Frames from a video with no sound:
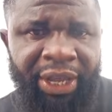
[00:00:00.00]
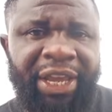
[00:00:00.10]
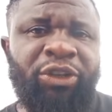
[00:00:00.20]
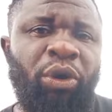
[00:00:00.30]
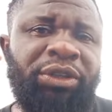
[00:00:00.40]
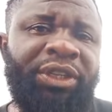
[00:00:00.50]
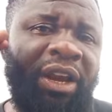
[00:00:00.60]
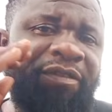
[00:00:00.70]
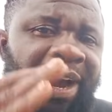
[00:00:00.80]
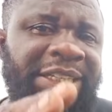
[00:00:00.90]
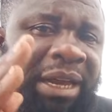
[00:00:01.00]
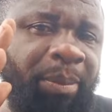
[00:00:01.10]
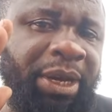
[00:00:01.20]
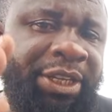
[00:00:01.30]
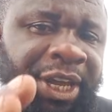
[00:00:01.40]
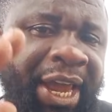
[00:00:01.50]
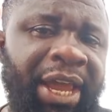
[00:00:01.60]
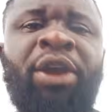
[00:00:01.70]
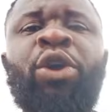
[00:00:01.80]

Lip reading: It contains vitamin K,